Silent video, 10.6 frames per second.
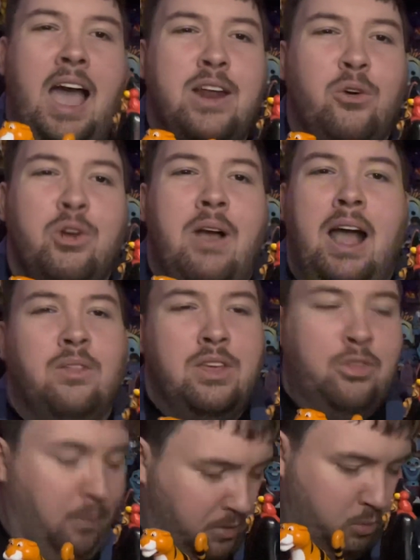I don't know how they
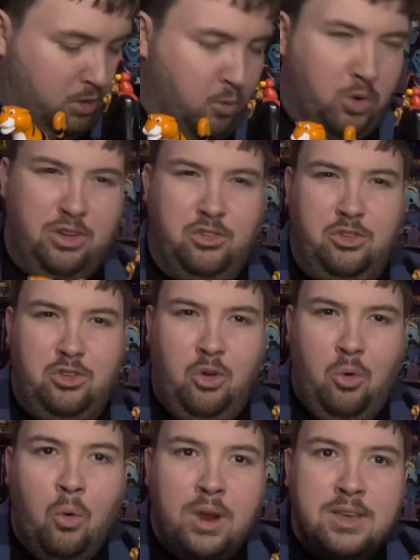thought this would have worked as
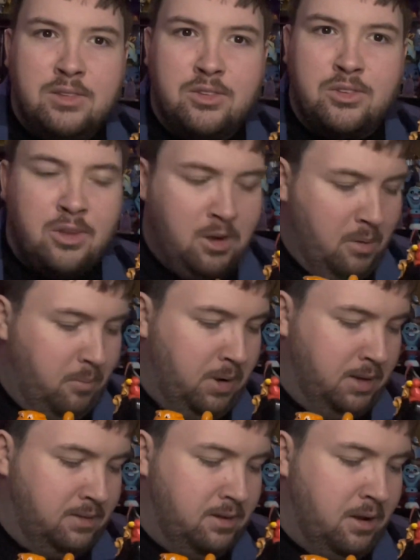toys,
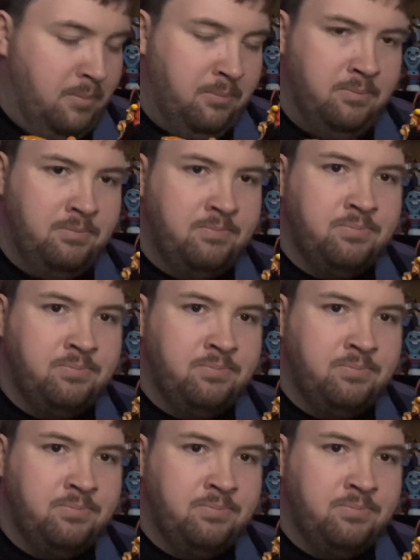but, again,